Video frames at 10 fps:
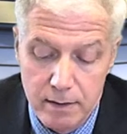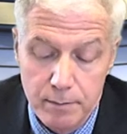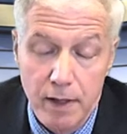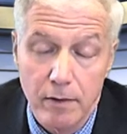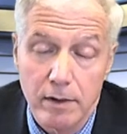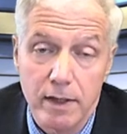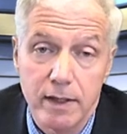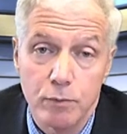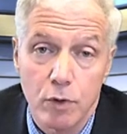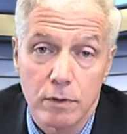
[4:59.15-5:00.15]
Apparently,
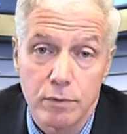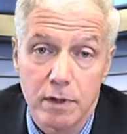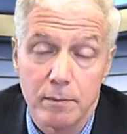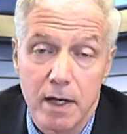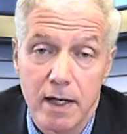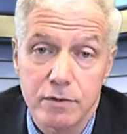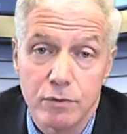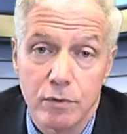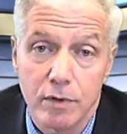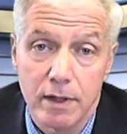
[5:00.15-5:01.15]
he worked with Hamas
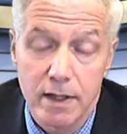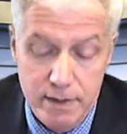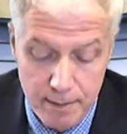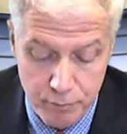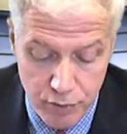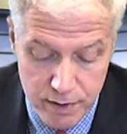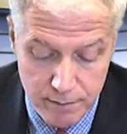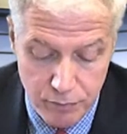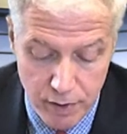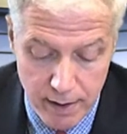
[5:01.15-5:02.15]
to organize a
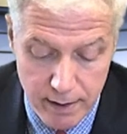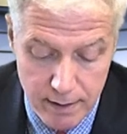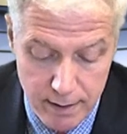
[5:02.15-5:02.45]
prison break.